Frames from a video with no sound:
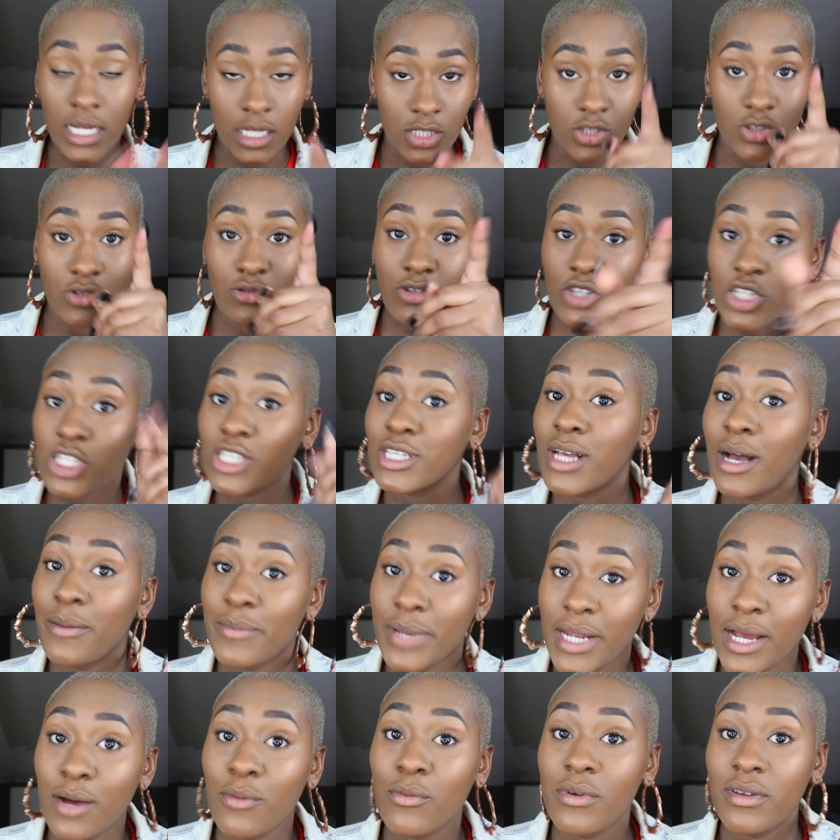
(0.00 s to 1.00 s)
And I saw she's
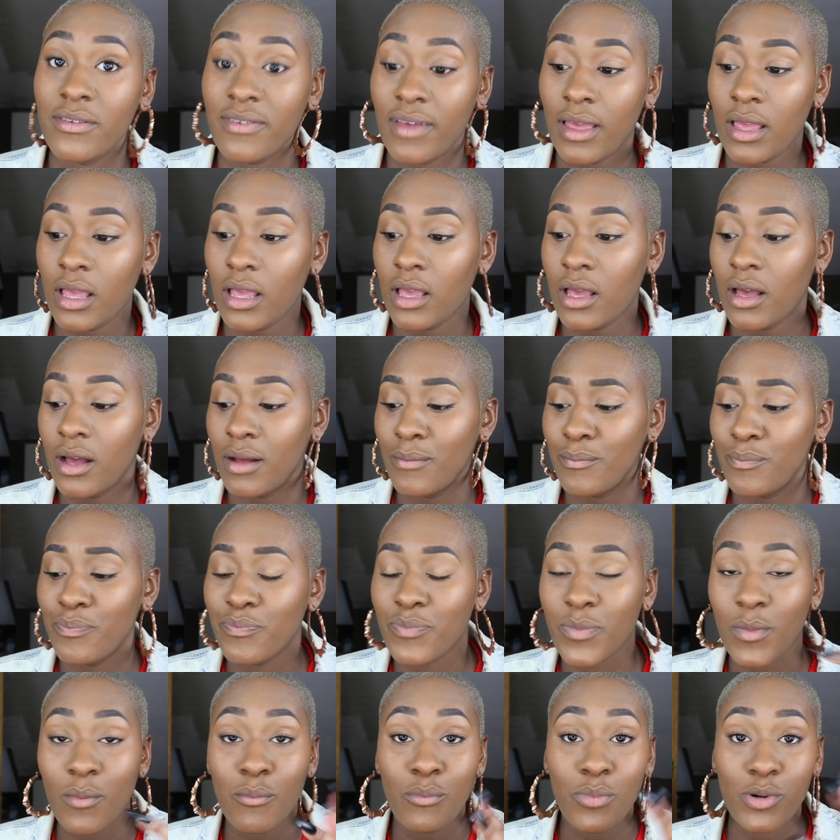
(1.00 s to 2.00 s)
coming out with a
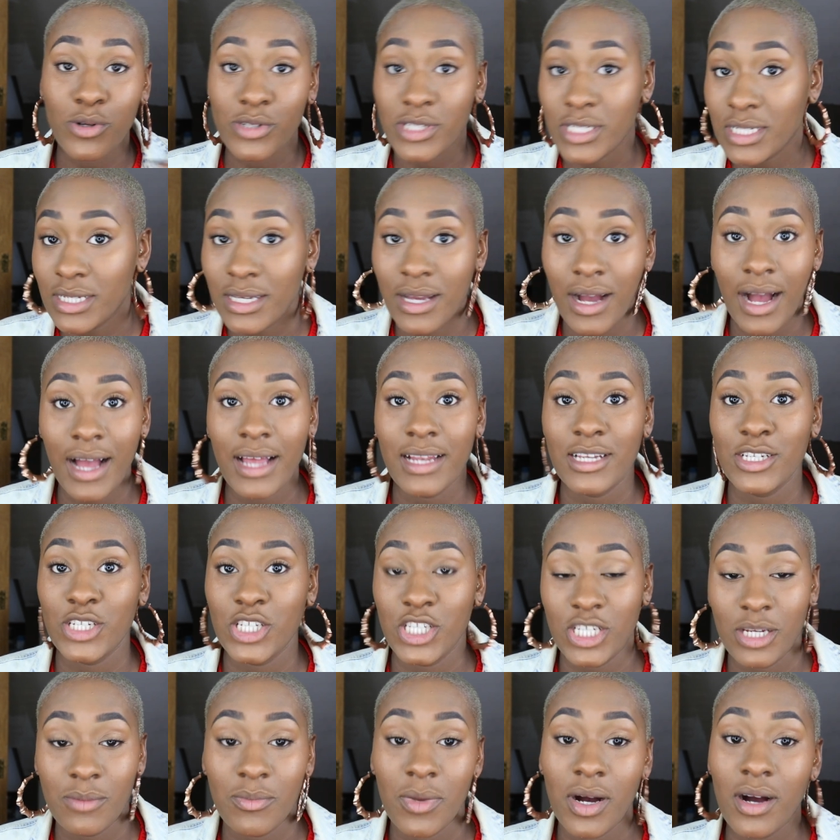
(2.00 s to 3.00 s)
body kind of
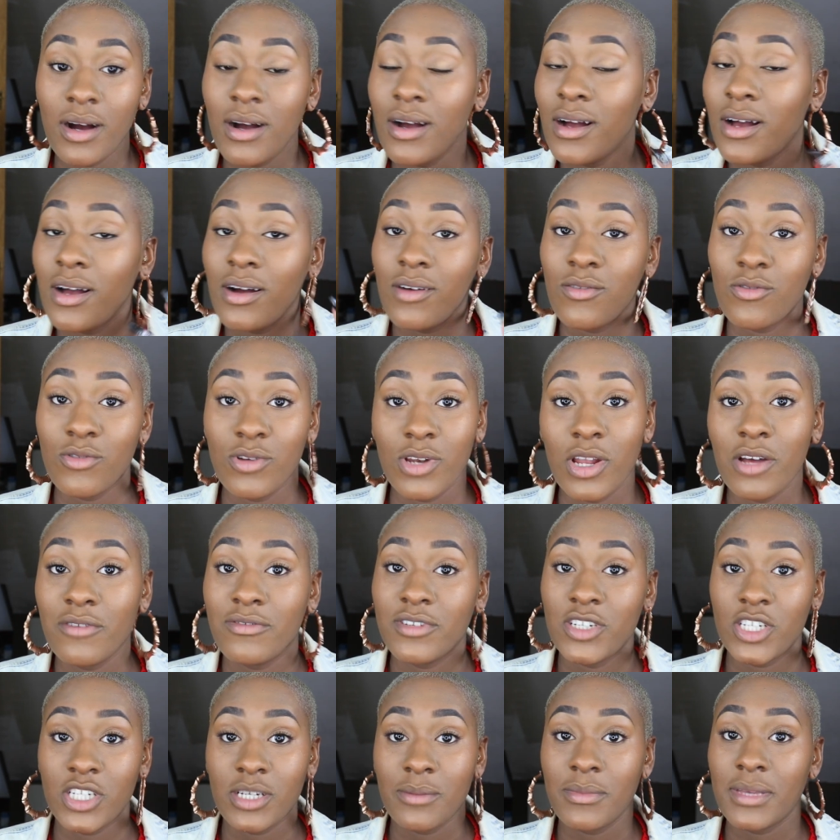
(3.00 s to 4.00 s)
shimmer, all
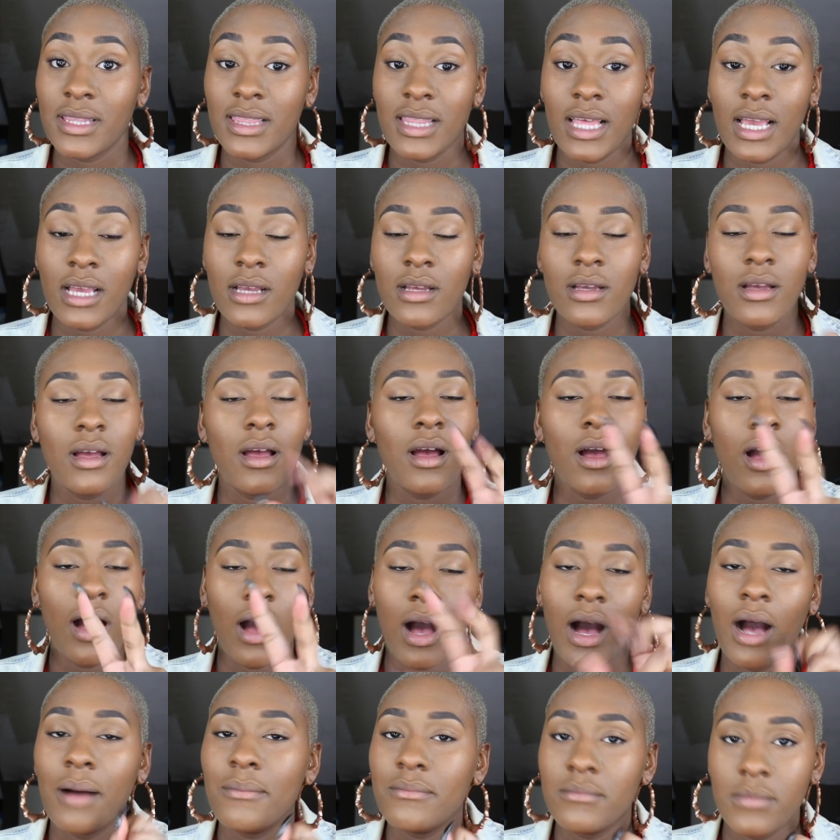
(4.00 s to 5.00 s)
over shimmer thing.
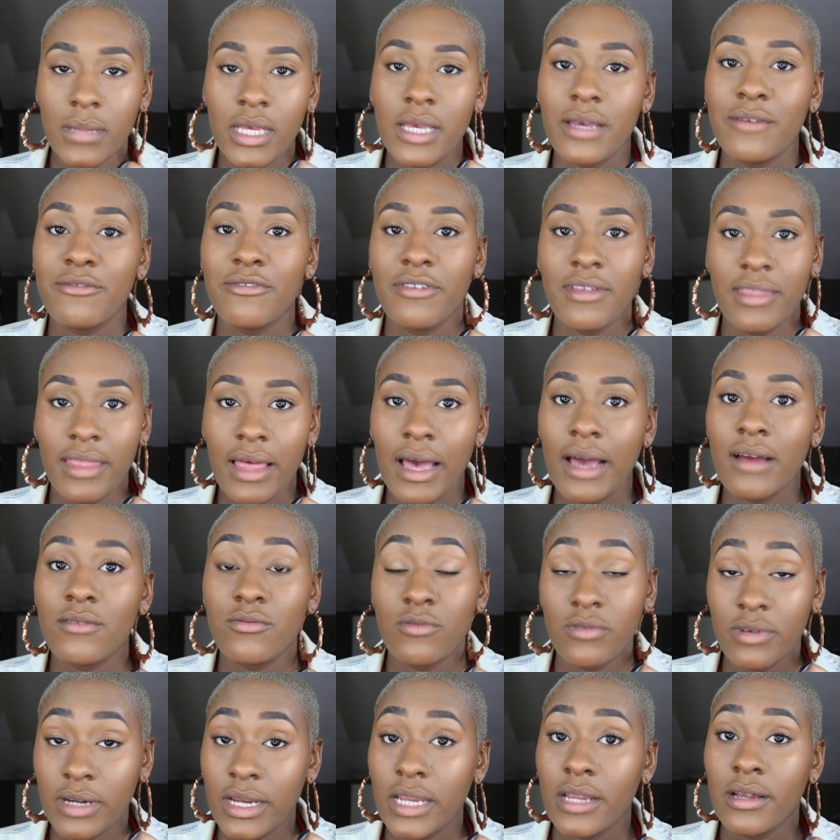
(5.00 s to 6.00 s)
I'm here for
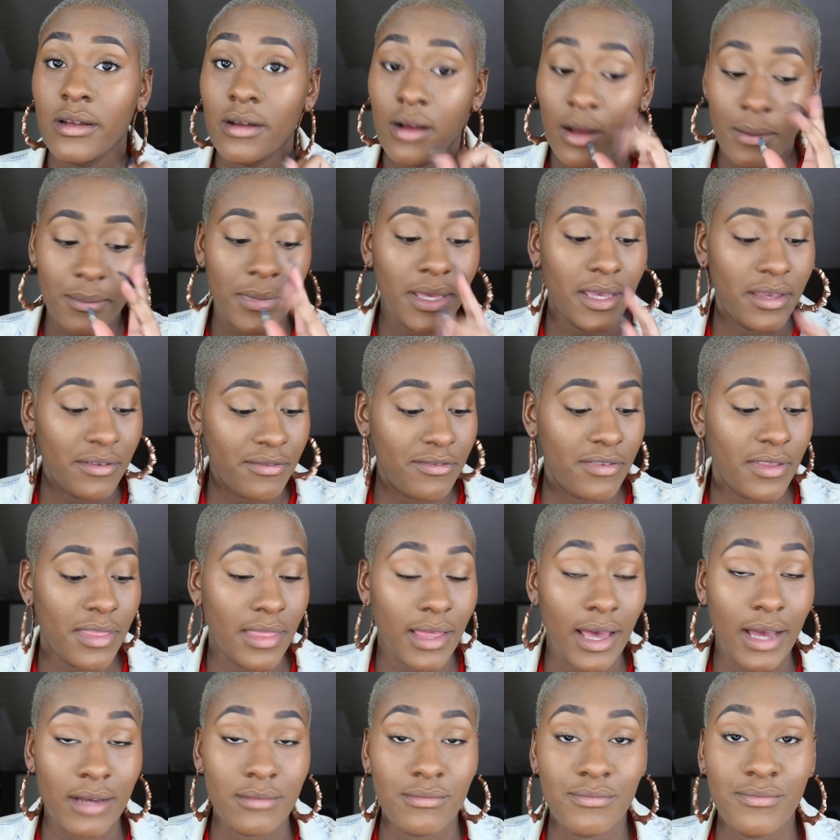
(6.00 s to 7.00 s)
that, Brie. I'm here for
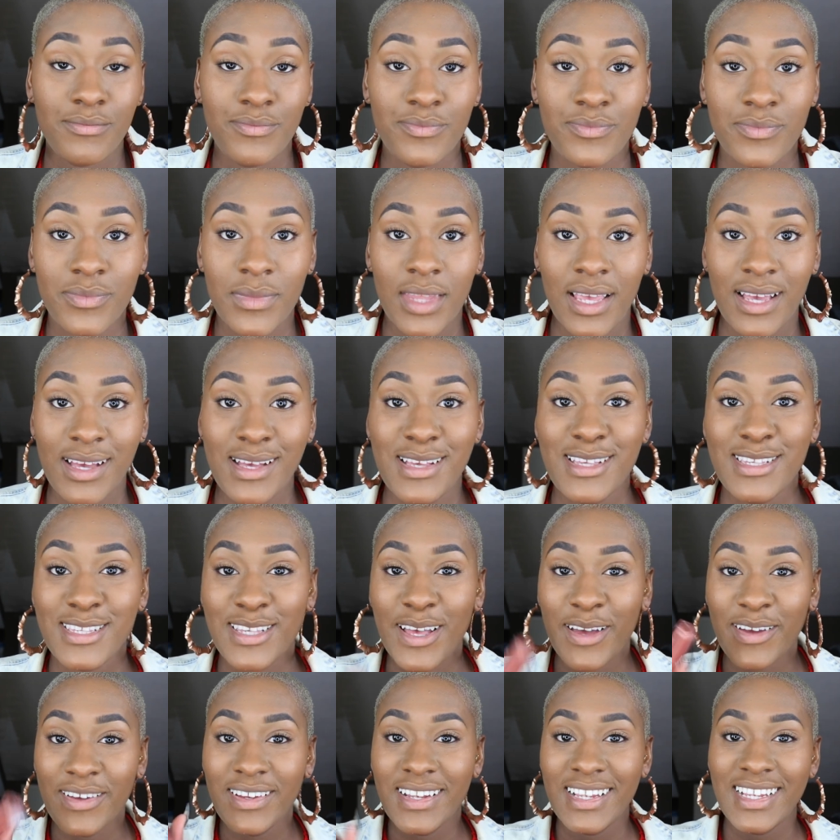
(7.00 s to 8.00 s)
that.
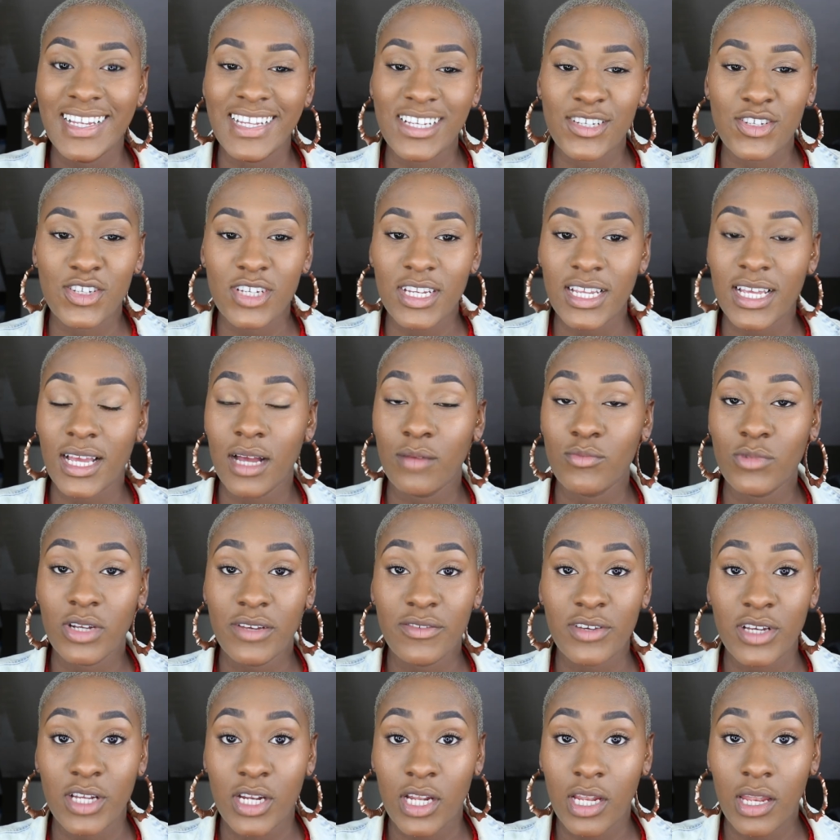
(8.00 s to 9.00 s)
So literally, I'm not
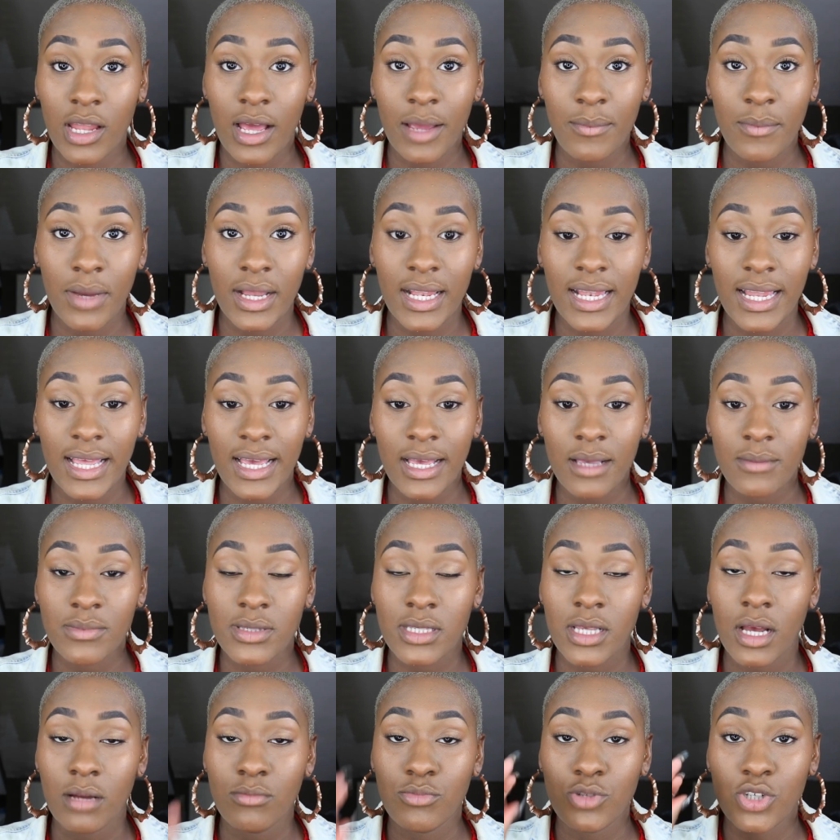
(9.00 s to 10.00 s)
even gonna line my
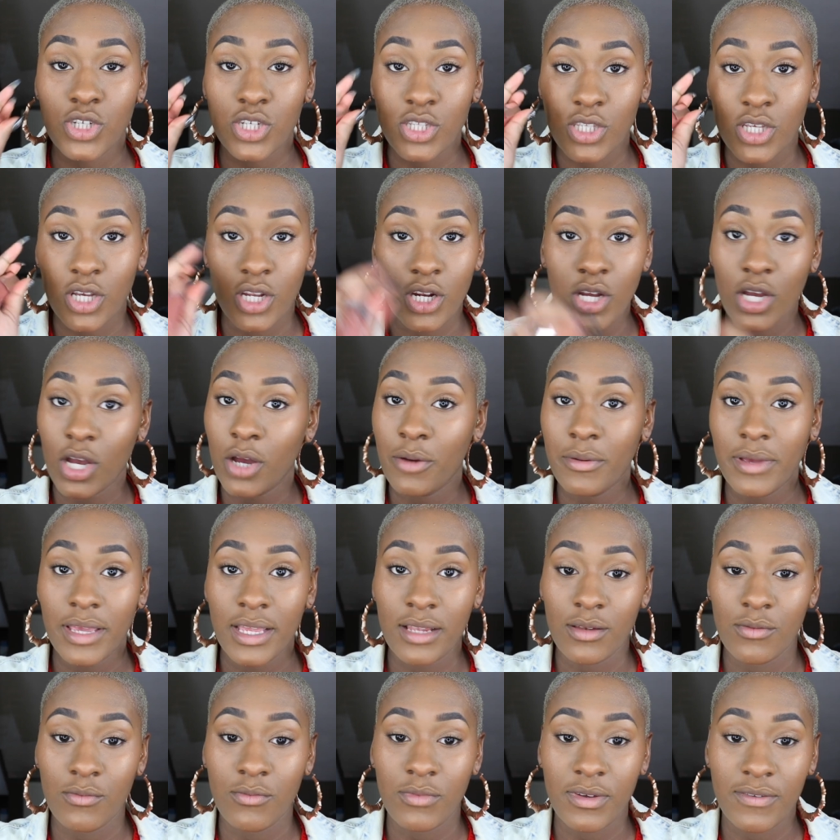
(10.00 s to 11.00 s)
lips. I'm just gonna go
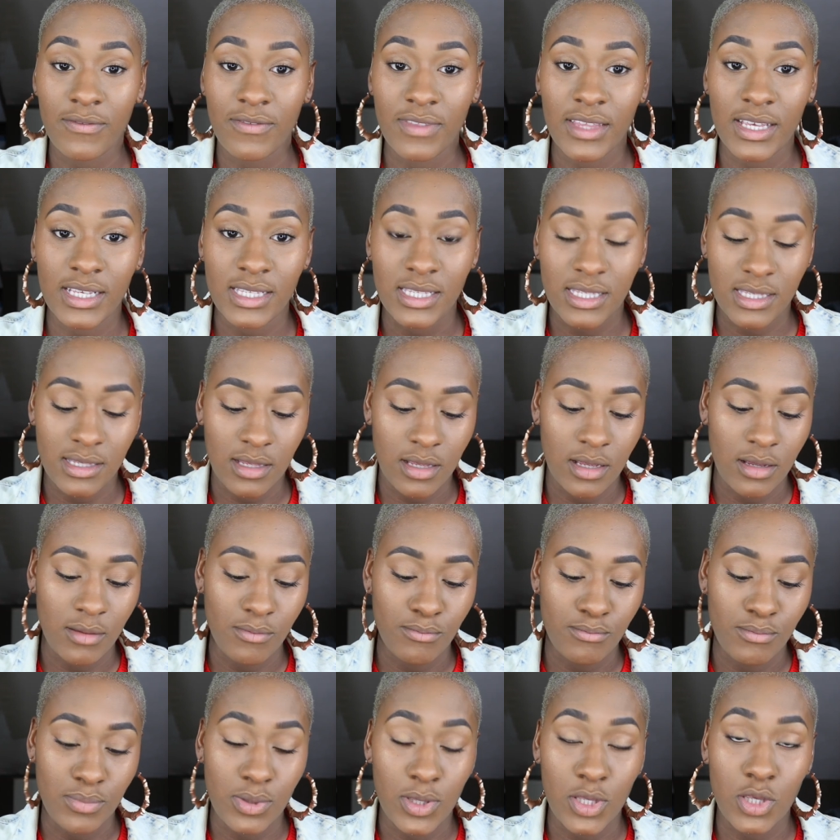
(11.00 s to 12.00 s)
in with this
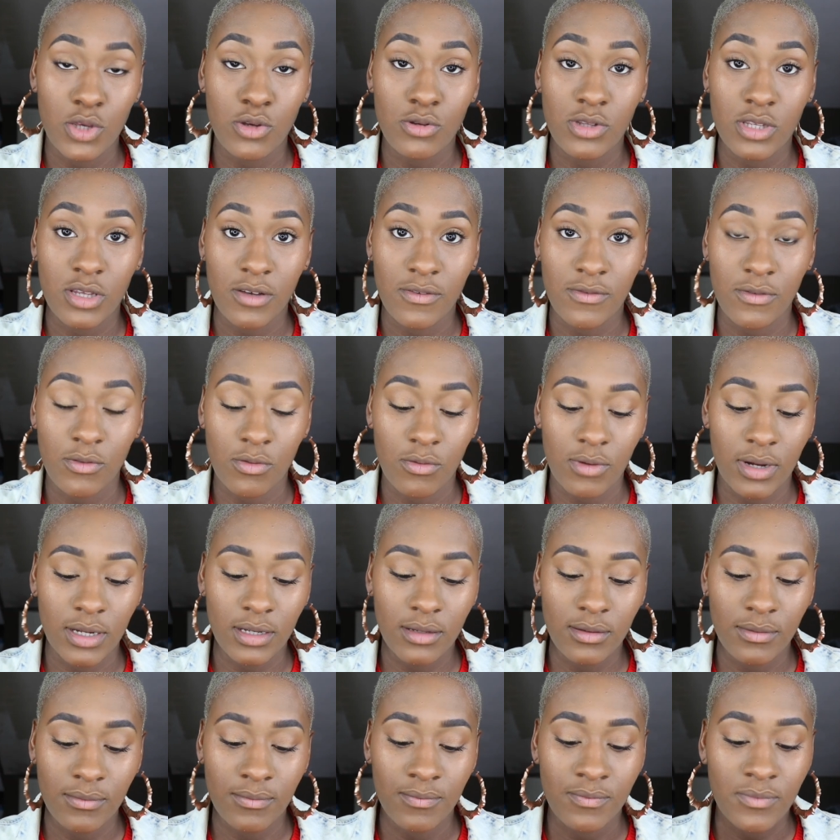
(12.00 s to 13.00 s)
beautiful
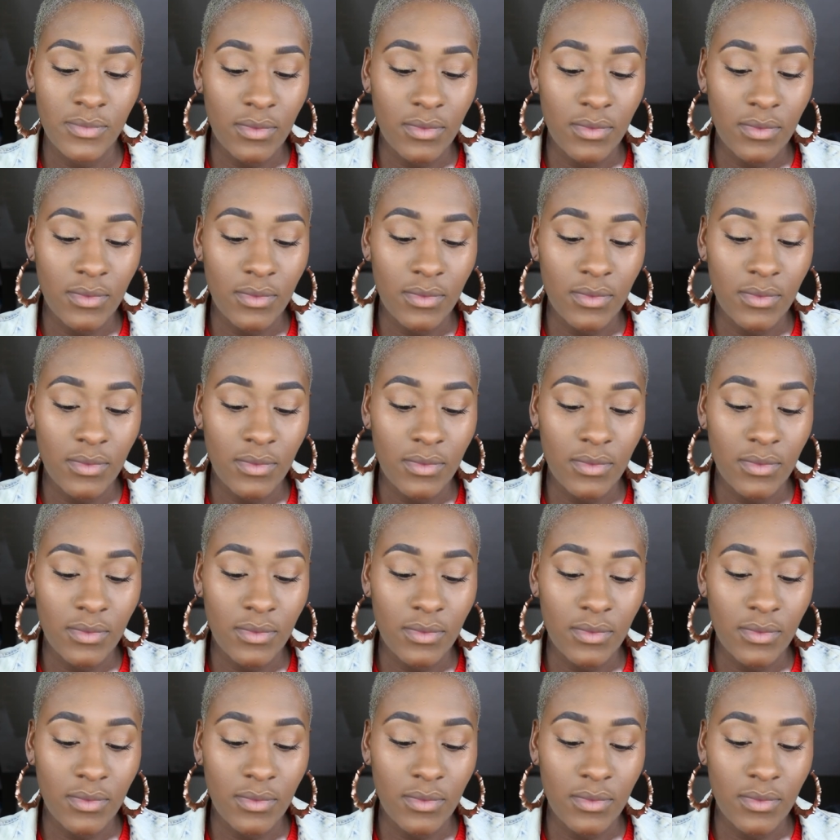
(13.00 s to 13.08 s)
one.